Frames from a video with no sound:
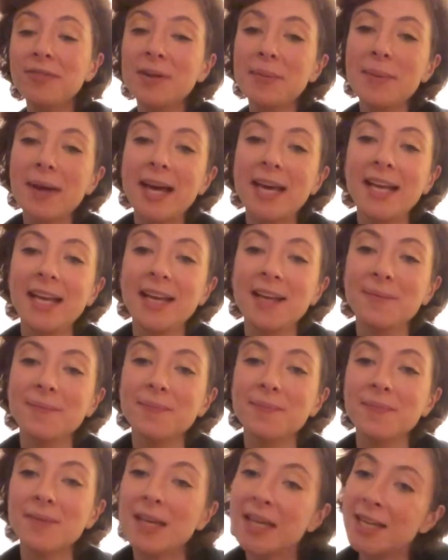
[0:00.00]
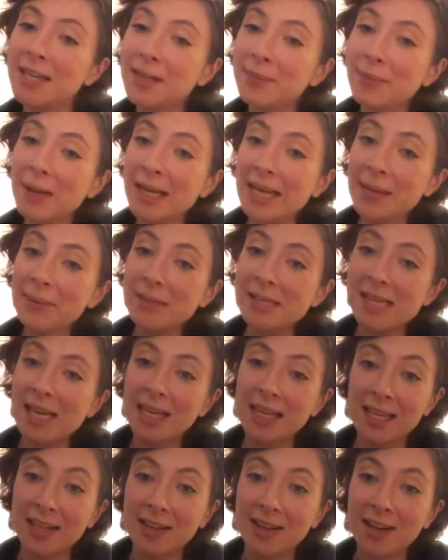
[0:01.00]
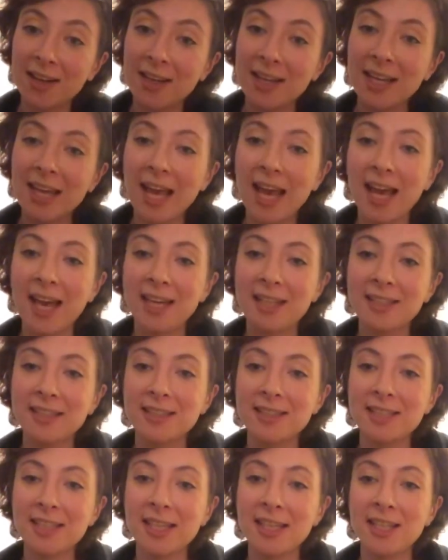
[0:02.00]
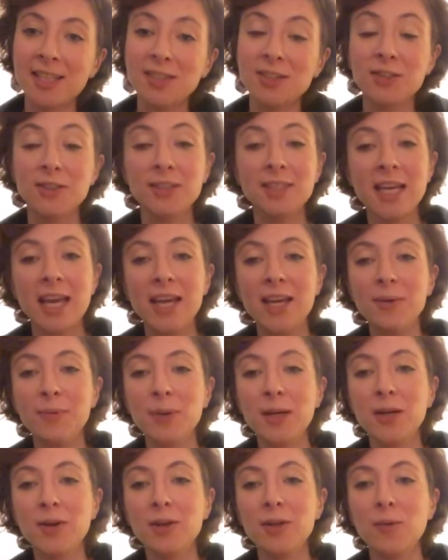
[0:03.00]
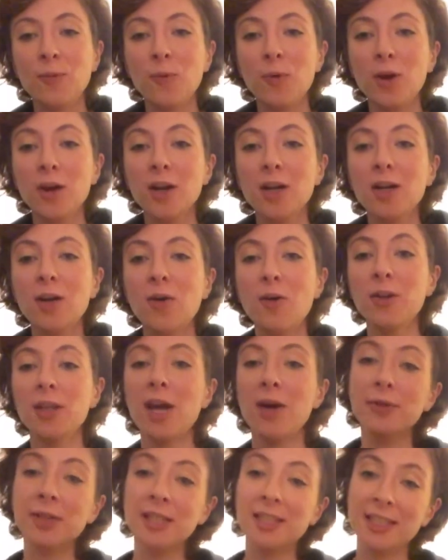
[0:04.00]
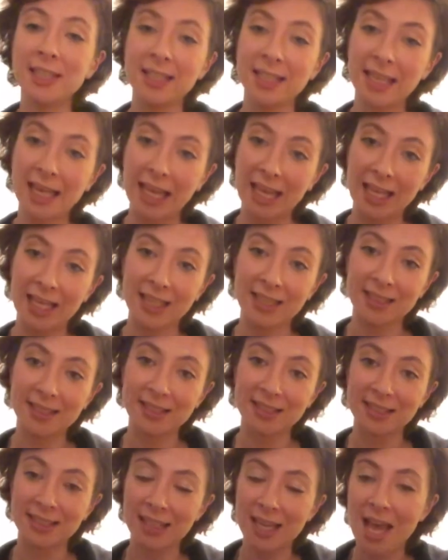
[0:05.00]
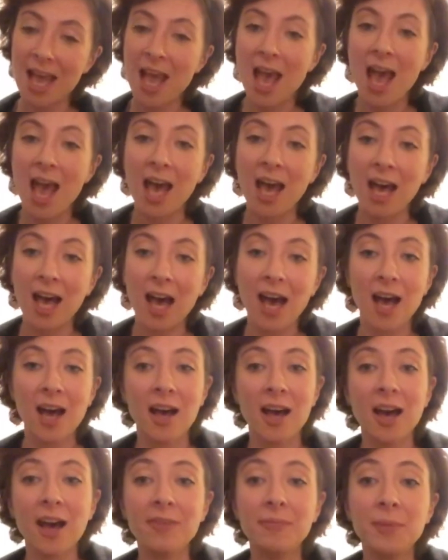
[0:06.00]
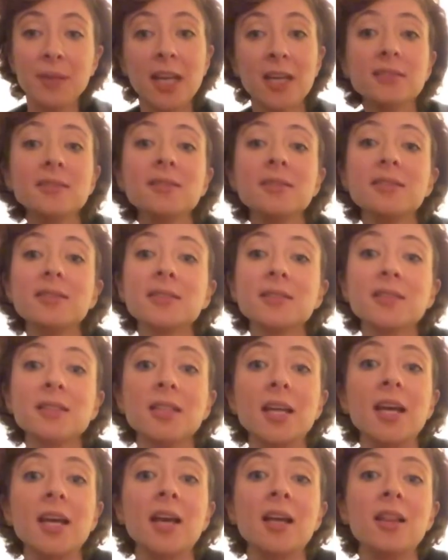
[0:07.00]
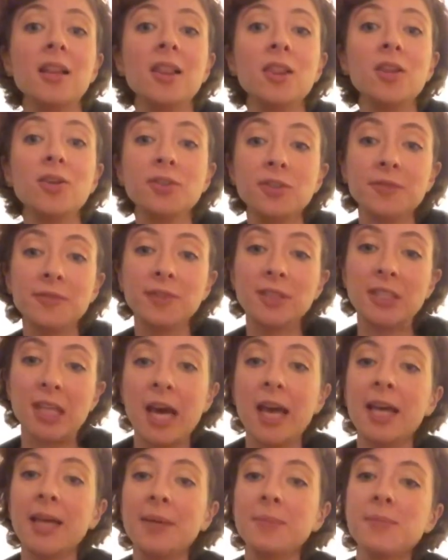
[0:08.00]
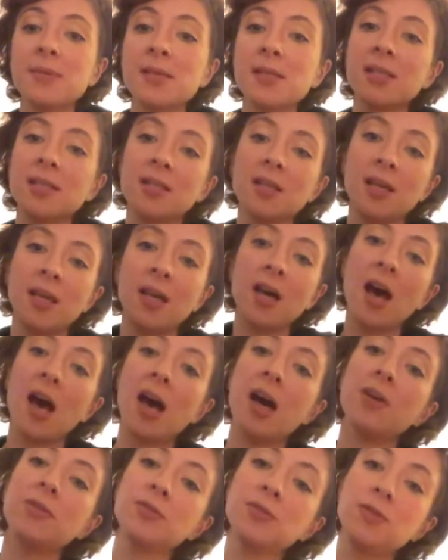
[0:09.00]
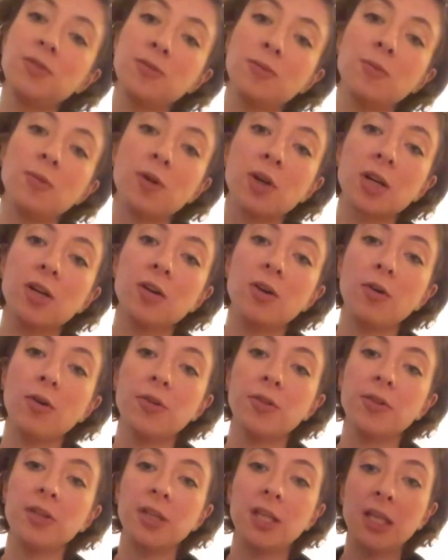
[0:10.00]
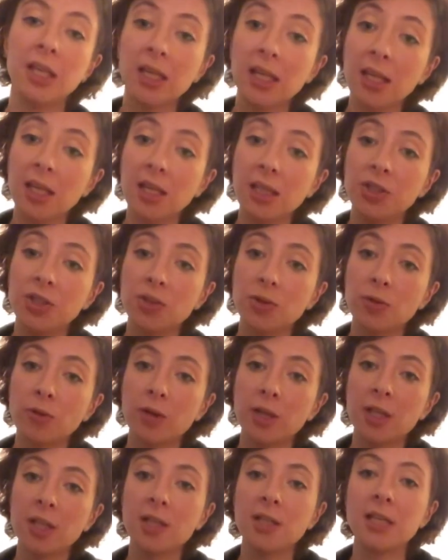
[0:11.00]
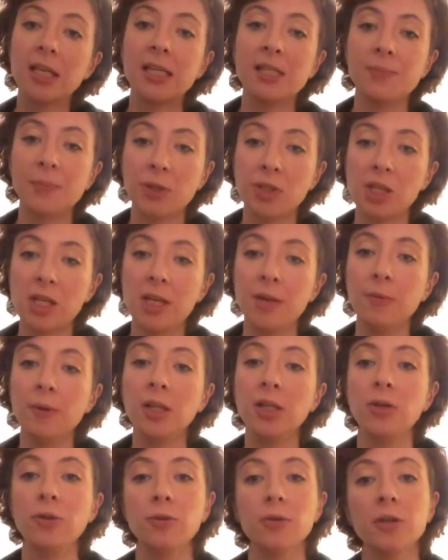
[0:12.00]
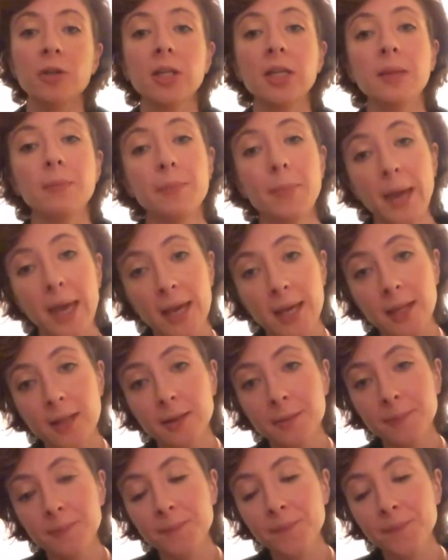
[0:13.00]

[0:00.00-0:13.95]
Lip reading: everybody, my name is Arina and today we're gonna work on our knees. I've been asked a lot of times how to work on the knee joint, especially when you are in pain.